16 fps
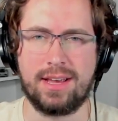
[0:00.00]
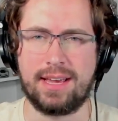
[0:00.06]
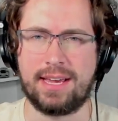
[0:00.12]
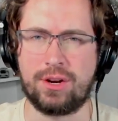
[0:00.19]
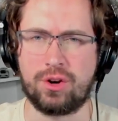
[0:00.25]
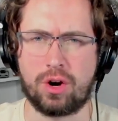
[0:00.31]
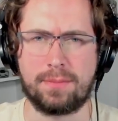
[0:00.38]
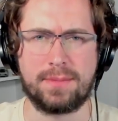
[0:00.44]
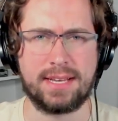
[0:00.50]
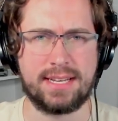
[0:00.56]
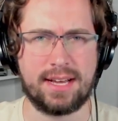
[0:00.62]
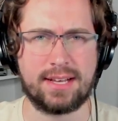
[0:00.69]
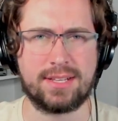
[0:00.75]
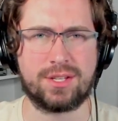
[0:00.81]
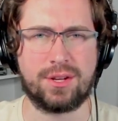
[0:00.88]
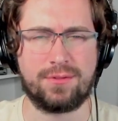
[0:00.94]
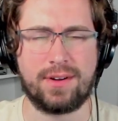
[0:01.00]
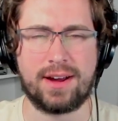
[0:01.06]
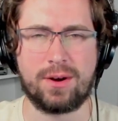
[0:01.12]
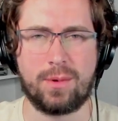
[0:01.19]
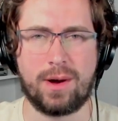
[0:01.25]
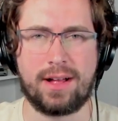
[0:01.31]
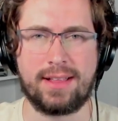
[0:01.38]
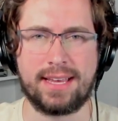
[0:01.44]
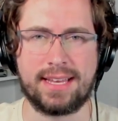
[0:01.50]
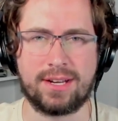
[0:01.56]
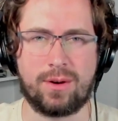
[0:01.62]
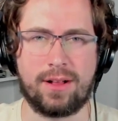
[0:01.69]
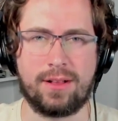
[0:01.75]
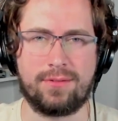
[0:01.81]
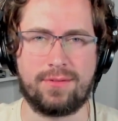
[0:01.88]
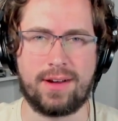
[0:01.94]
He normally does do very well in
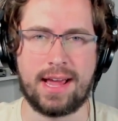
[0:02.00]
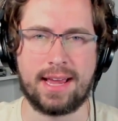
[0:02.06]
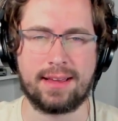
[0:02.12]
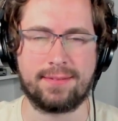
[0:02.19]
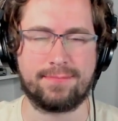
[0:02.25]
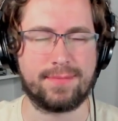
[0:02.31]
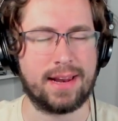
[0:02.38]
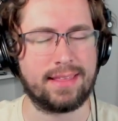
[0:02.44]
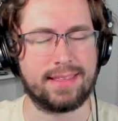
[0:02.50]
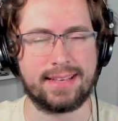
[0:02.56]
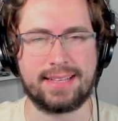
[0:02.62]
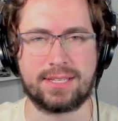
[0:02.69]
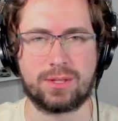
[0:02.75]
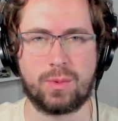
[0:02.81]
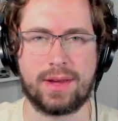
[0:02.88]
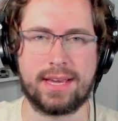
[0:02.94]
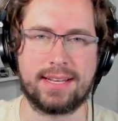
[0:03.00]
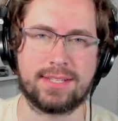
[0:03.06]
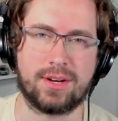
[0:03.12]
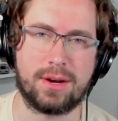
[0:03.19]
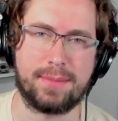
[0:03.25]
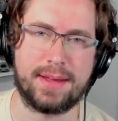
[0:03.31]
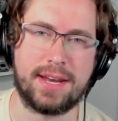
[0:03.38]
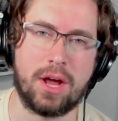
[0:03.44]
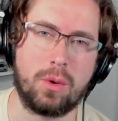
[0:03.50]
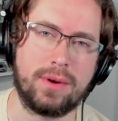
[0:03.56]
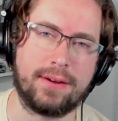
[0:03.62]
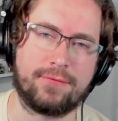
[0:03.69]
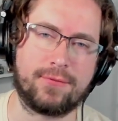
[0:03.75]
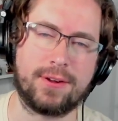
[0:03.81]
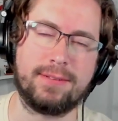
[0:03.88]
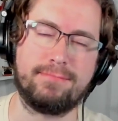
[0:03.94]
qualifying, and I think this weekend is going to be no
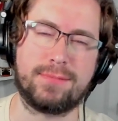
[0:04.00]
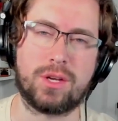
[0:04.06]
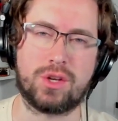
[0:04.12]
different.